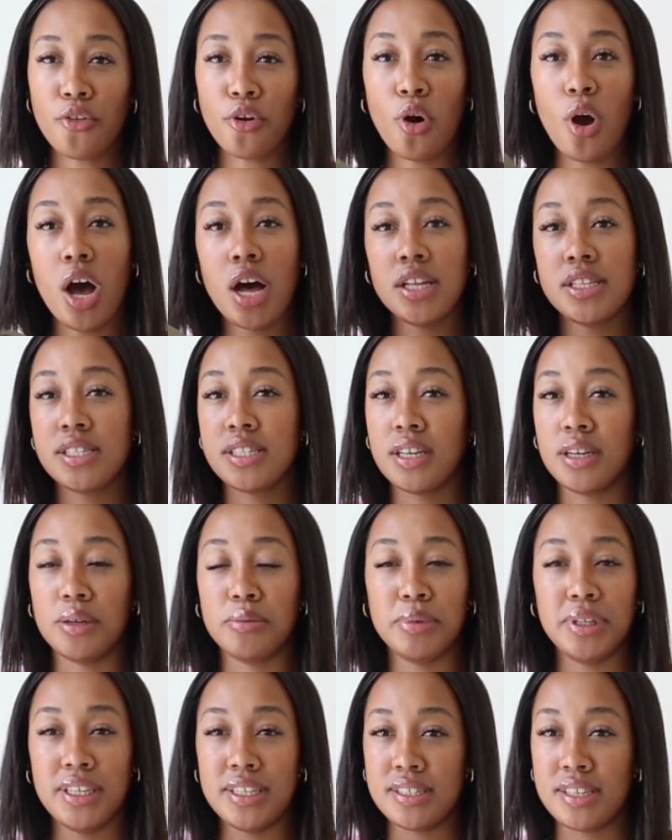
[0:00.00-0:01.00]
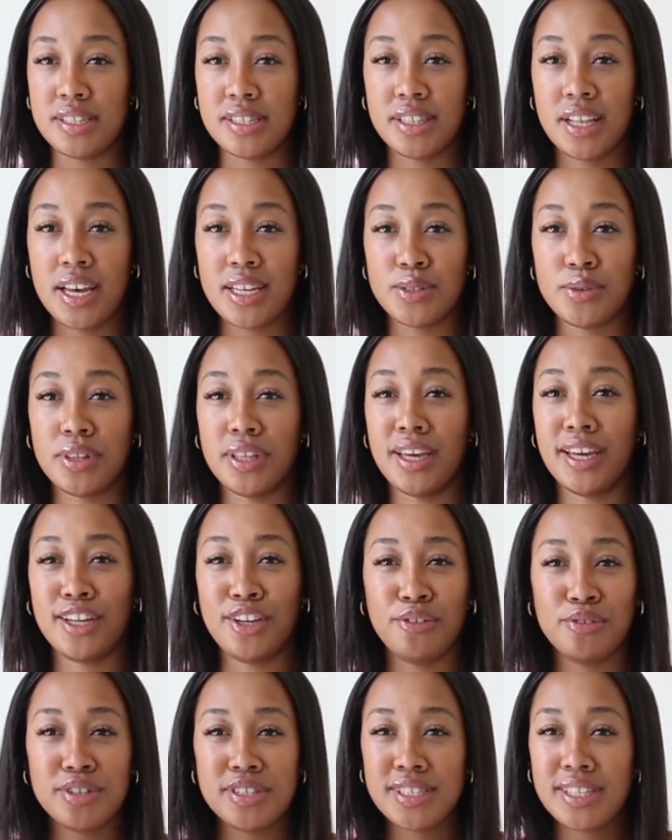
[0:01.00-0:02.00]
throw on some easy slides with it, and
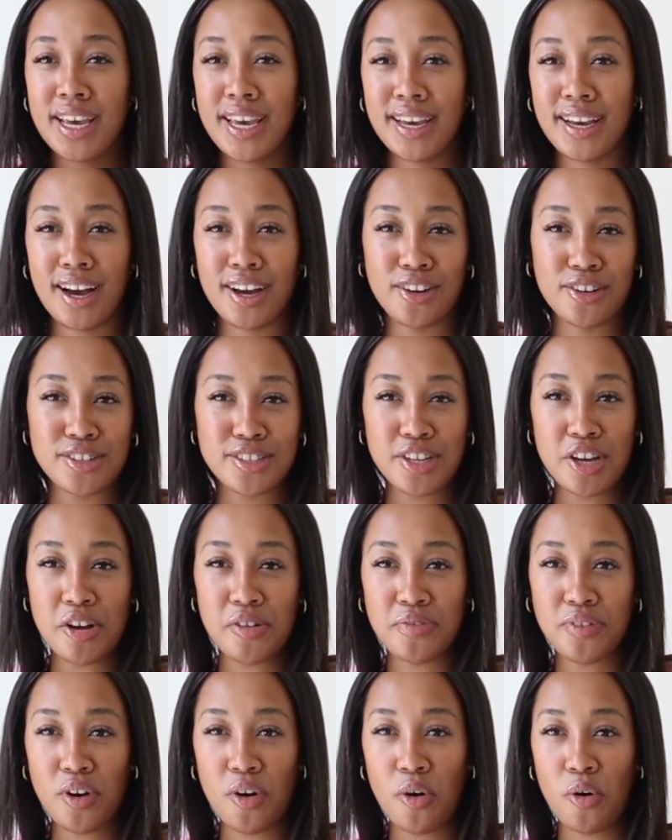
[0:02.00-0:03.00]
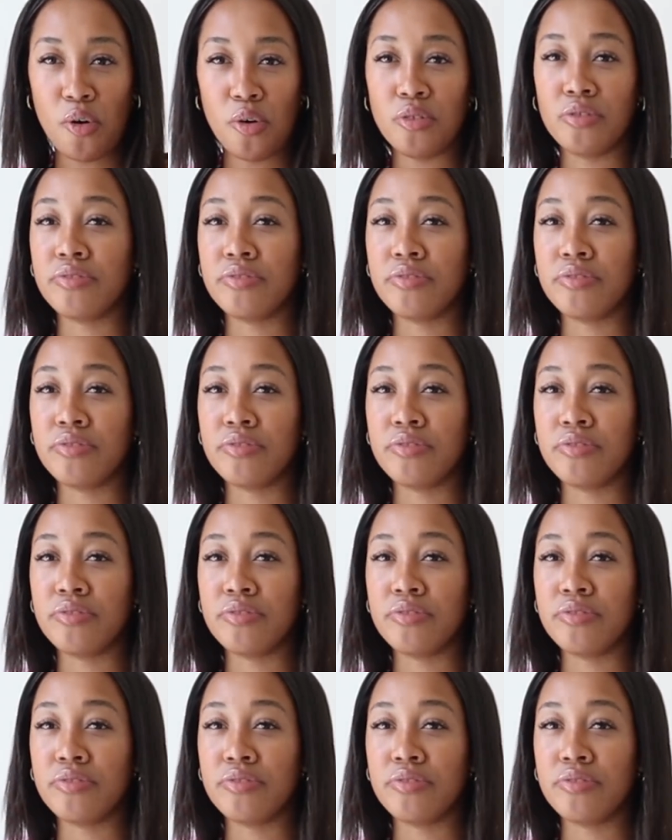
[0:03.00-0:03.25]
you just like got yourself a whole